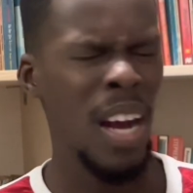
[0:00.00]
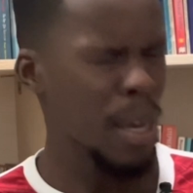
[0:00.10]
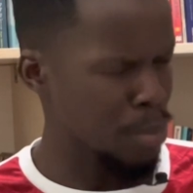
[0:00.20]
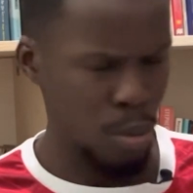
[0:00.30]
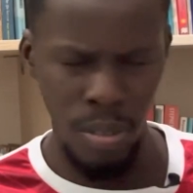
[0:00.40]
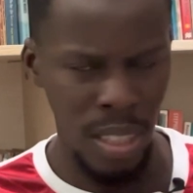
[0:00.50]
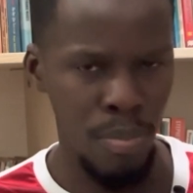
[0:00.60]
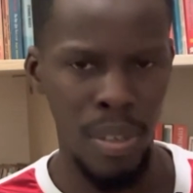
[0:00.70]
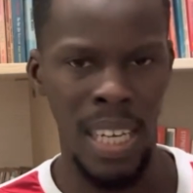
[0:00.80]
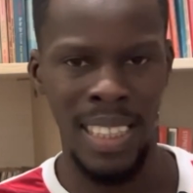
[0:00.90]
Absolutely
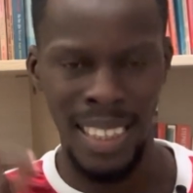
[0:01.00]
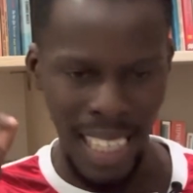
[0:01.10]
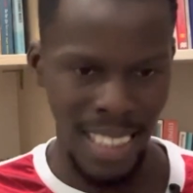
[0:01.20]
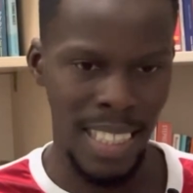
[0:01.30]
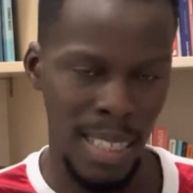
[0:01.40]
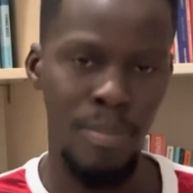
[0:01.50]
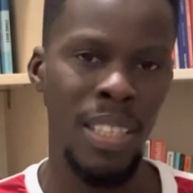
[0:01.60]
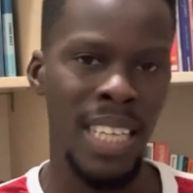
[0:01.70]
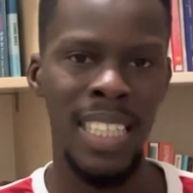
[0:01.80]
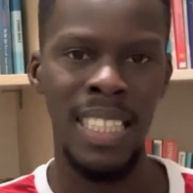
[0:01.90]
brilliant. That is
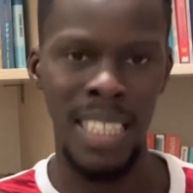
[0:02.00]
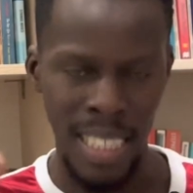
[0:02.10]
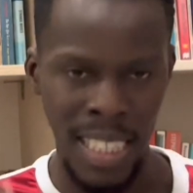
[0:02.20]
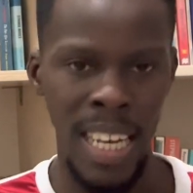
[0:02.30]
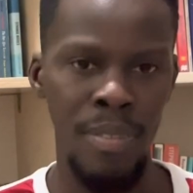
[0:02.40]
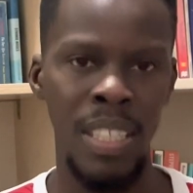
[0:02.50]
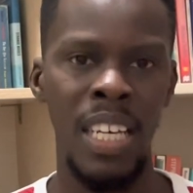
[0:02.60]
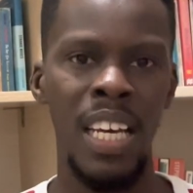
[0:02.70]
something that deserves